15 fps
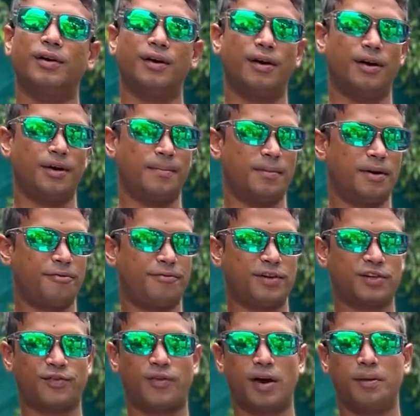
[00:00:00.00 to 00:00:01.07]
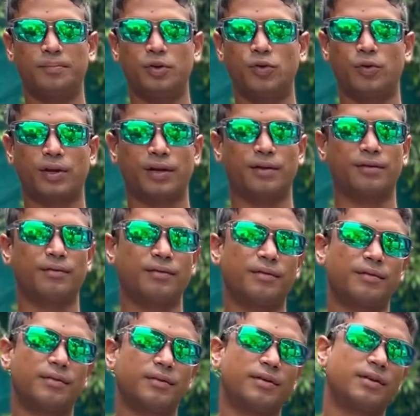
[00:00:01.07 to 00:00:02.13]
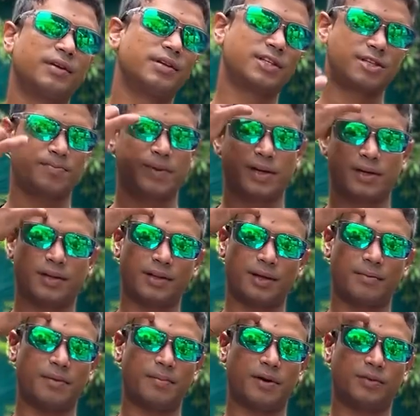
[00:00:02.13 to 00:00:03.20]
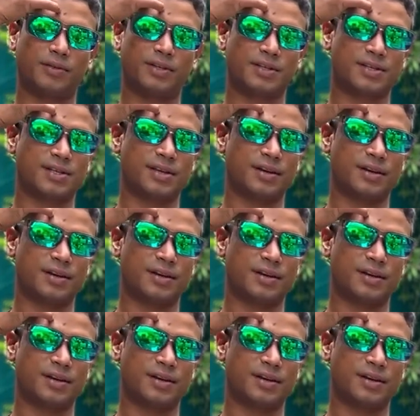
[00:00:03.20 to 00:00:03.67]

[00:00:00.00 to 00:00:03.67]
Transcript: a fish farm, you can speak to them about this,